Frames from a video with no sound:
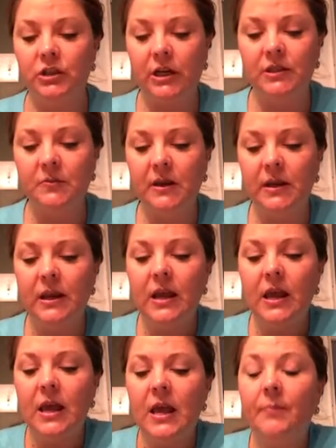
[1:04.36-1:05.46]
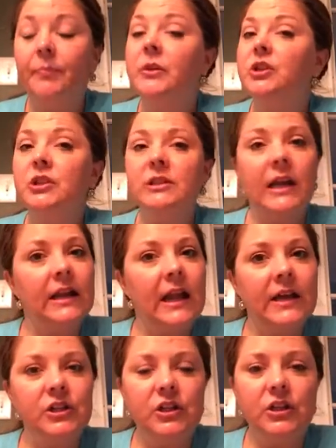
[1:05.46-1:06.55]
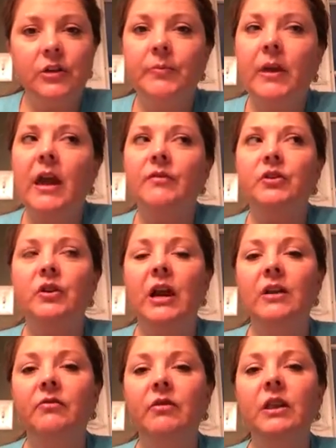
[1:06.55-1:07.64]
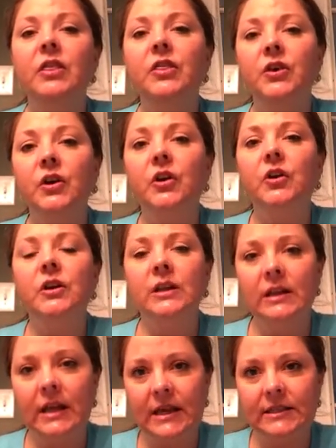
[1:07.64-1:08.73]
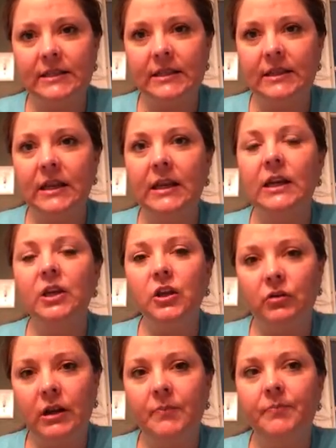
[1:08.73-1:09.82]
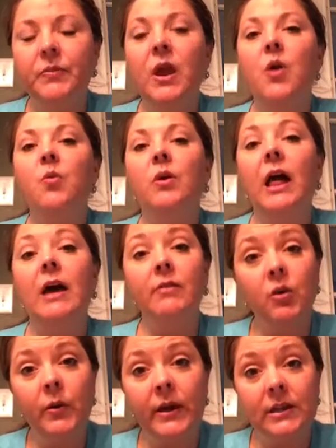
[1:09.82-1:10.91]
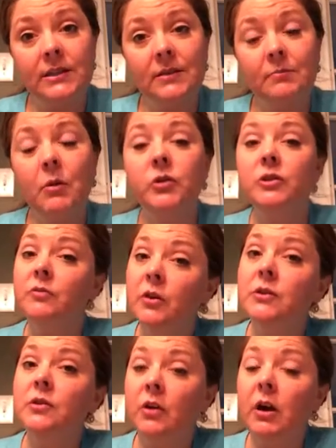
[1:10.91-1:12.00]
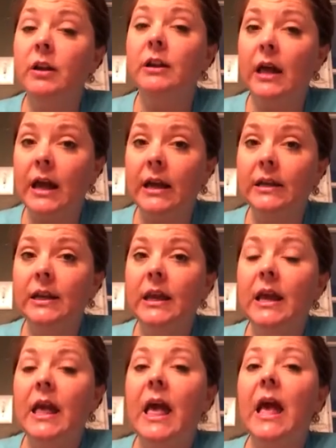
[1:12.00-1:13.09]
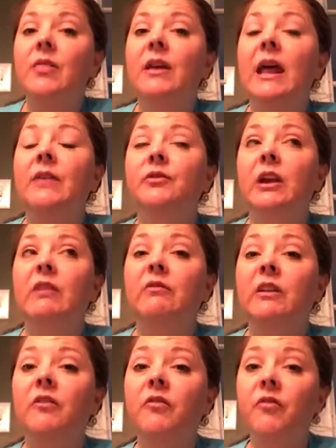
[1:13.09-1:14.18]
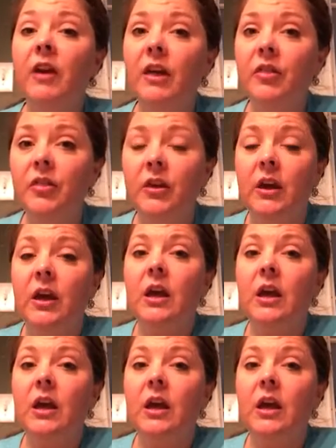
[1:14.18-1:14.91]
your judgment. Just like last year, after every third lesson in a unit, we'll have a quiz. Most of those are online. And then after every fifth